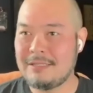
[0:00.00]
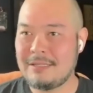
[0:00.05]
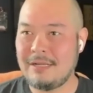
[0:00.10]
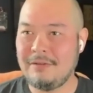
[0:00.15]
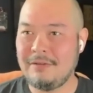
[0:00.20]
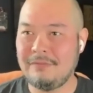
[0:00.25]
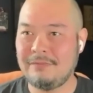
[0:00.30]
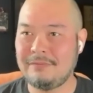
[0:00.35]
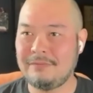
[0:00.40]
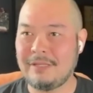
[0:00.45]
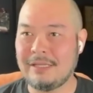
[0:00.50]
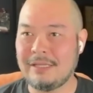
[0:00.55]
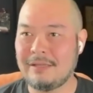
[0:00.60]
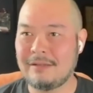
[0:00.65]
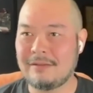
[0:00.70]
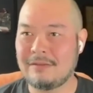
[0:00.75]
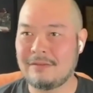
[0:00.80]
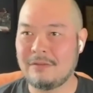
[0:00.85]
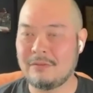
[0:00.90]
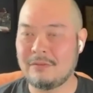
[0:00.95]
stuff. Like
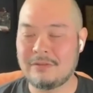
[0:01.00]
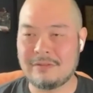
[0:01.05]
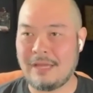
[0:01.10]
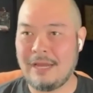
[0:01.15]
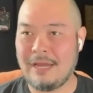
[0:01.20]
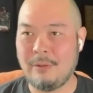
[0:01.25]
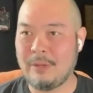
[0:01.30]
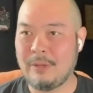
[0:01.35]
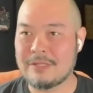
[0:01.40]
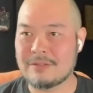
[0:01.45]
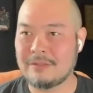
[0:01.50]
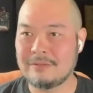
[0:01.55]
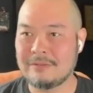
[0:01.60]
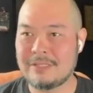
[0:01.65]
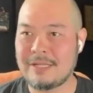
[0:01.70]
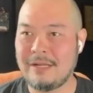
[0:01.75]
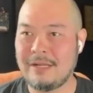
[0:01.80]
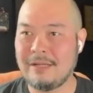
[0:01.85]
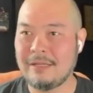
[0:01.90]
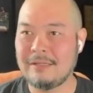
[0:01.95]
those highways are
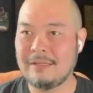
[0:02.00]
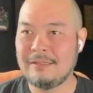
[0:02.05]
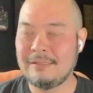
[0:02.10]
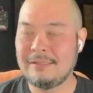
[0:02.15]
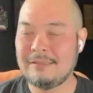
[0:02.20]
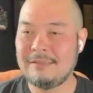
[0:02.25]
stunning.